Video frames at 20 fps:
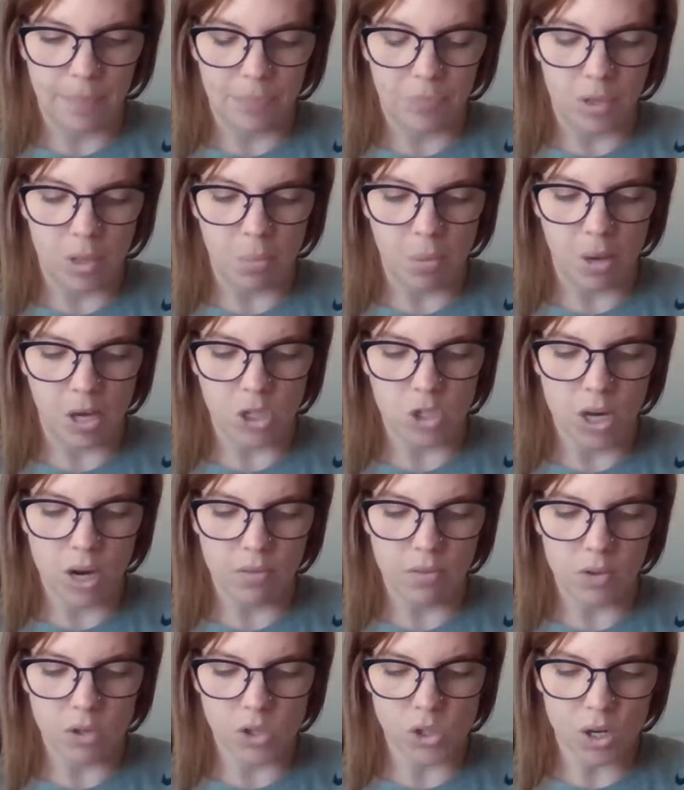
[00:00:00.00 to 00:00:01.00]
The bus
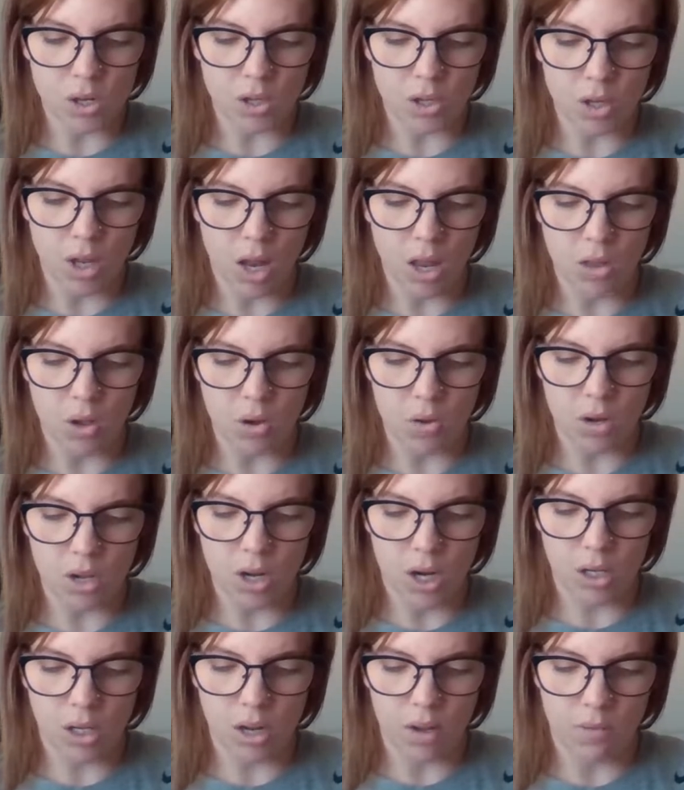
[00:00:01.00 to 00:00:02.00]
driver started unloading
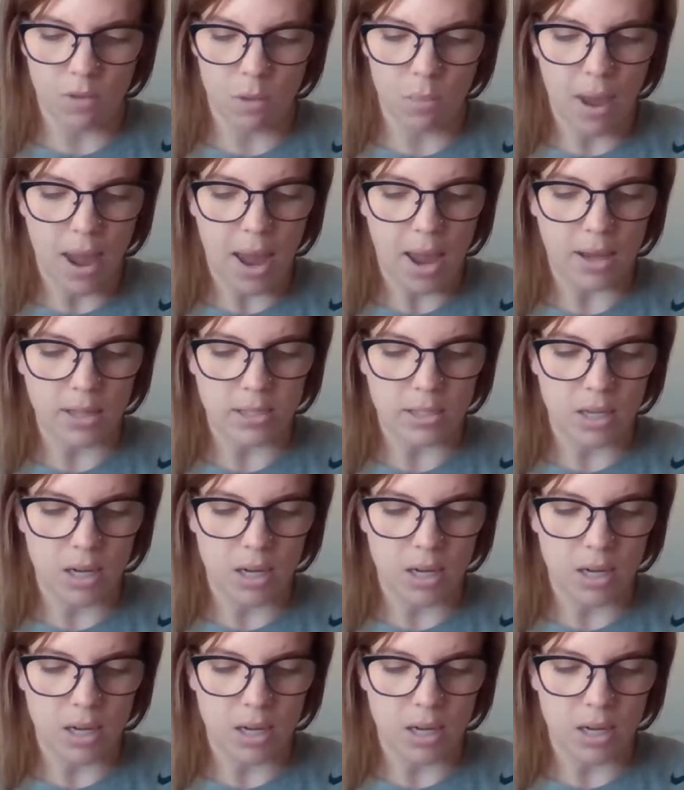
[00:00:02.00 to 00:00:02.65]
our duffel bags,